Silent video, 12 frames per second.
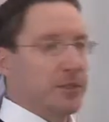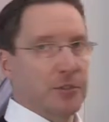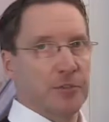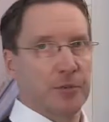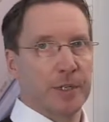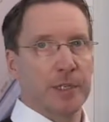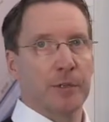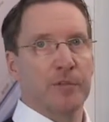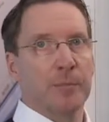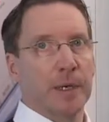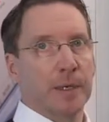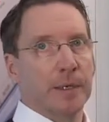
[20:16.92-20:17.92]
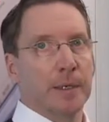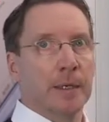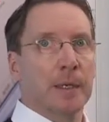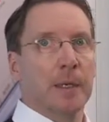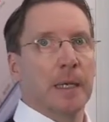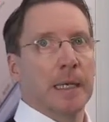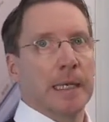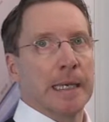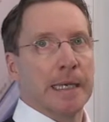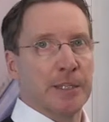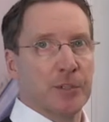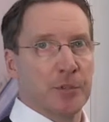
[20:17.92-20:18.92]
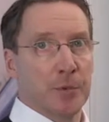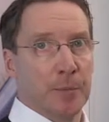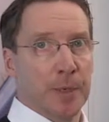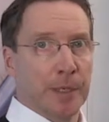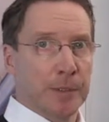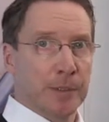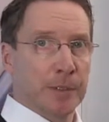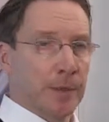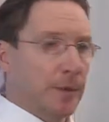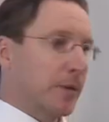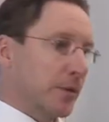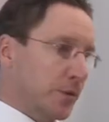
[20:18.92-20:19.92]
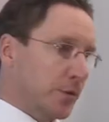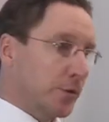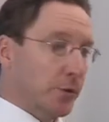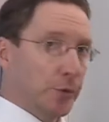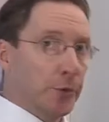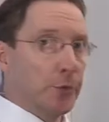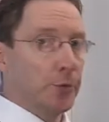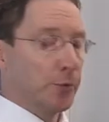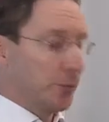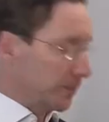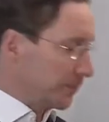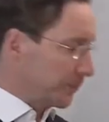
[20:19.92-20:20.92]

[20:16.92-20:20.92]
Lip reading: the screen of my instrument to you.